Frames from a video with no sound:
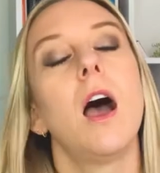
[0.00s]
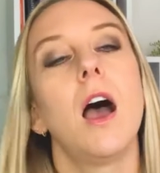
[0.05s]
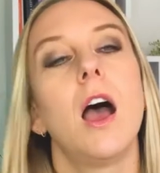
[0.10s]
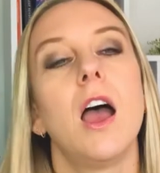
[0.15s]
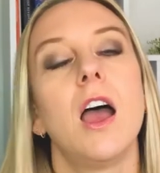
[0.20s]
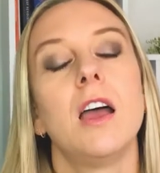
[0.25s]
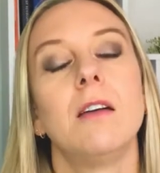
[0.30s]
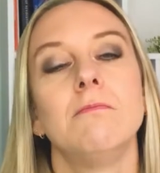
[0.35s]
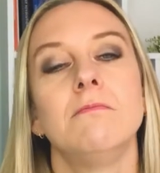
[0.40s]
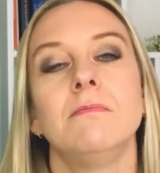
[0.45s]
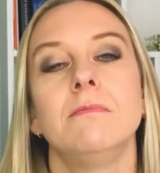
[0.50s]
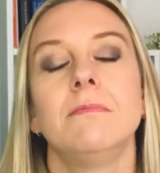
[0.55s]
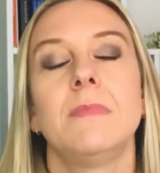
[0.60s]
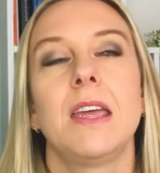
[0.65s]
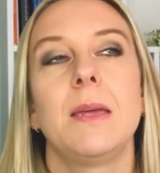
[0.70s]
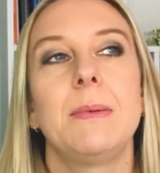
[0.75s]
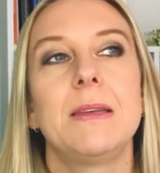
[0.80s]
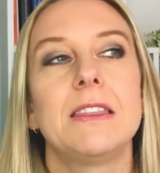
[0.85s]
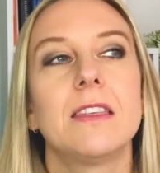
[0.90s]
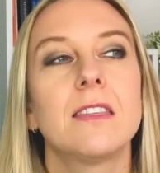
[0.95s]

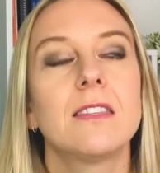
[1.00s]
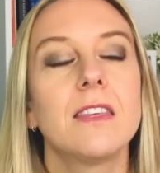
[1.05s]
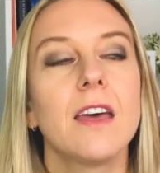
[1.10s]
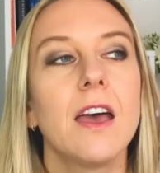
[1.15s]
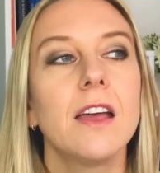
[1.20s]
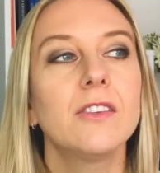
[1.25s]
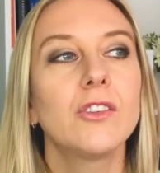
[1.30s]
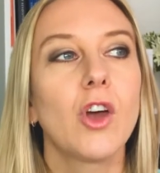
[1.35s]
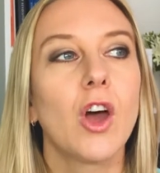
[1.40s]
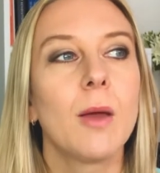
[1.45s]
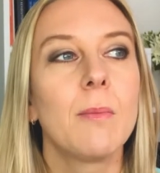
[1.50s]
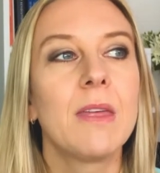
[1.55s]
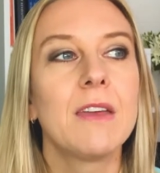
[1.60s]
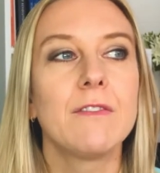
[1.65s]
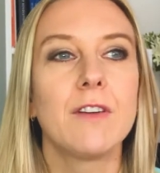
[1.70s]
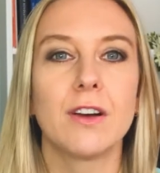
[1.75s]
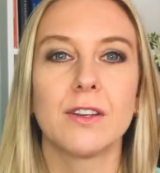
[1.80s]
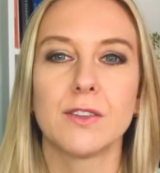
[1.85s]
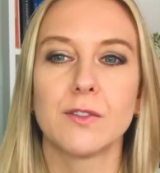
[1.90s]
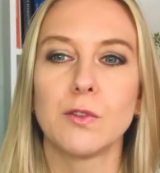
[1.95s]
Maybe the third time
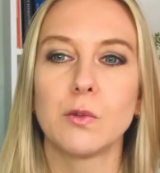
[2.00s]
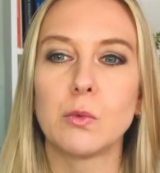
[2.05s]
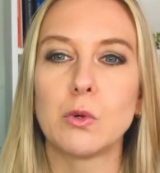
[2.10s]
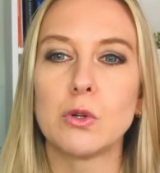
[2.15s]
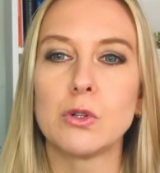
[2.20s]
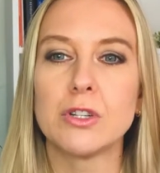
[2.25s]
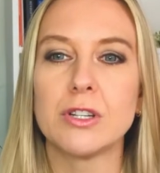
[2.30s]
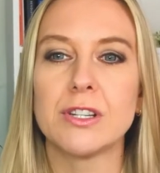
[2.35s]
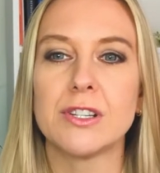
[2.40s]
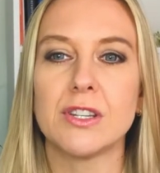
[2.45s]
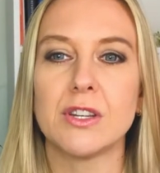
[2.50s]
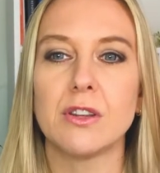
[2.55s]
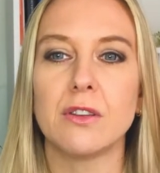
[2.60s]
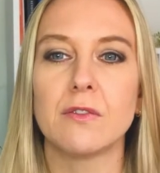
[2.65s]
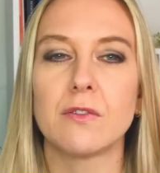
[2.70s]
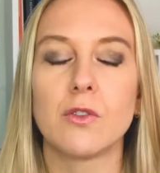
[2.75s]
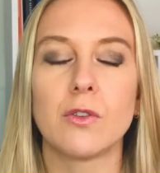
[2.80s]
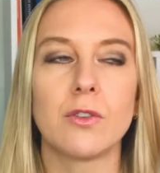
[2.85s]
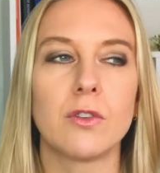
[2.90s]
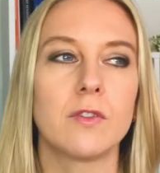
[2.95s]
they've asked for water, so
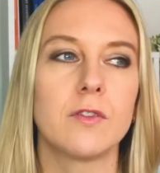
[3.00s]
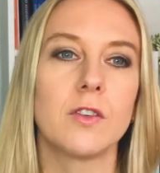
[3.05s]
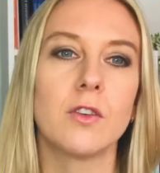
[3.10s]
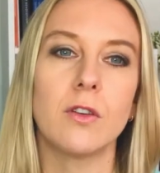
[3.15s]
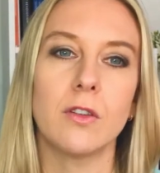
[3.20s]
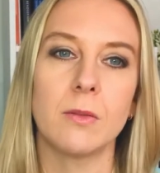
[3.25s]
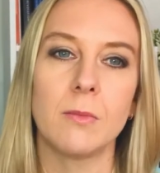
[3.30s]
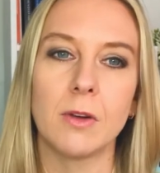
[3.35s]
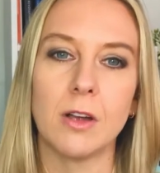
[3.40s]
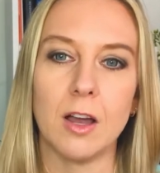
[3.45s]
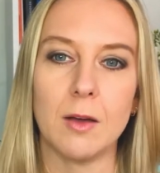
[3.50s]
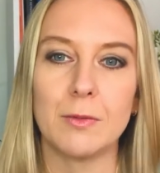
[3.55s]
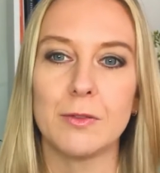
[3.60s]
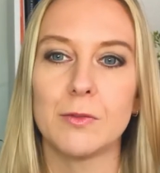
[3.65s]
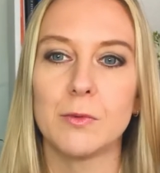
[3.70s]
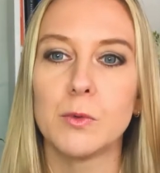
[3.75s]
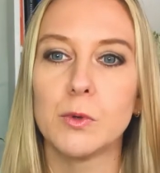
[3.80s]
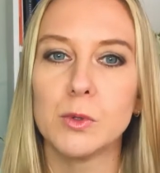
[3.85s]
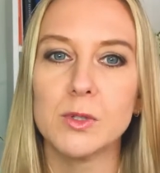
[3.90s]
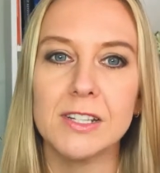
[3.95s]
you've gone off and got them a cup
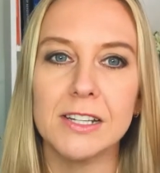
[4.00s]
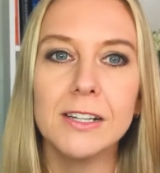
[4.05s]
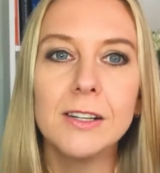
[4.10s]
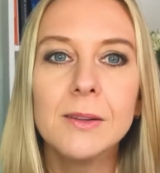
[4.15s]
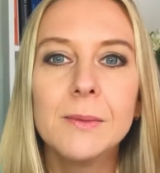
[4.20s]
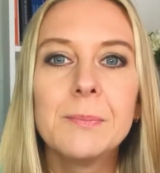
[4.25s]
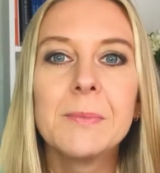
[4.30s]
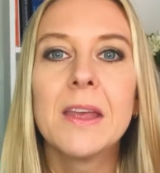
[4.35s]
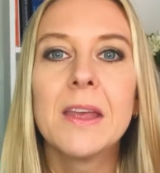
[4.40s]
of water.